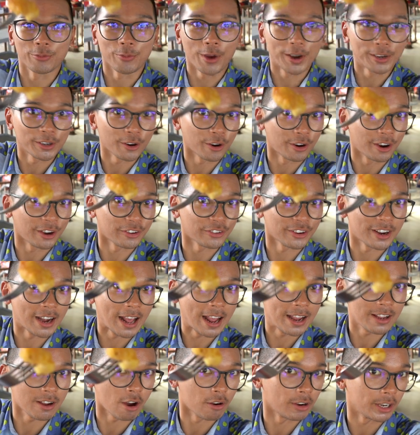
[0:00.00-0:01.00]
One correction,
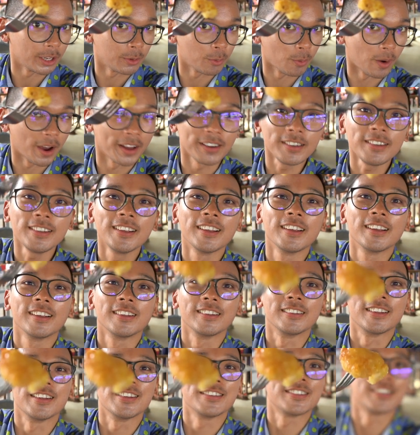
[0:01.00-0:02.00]
eh? Only one.
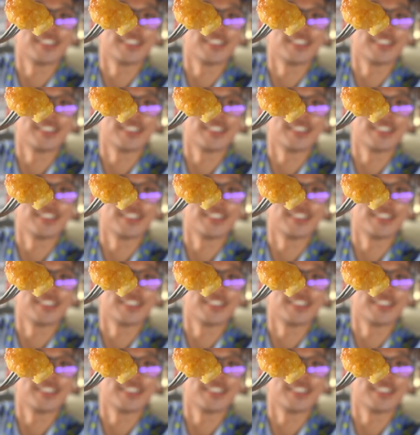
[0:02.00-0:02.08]
This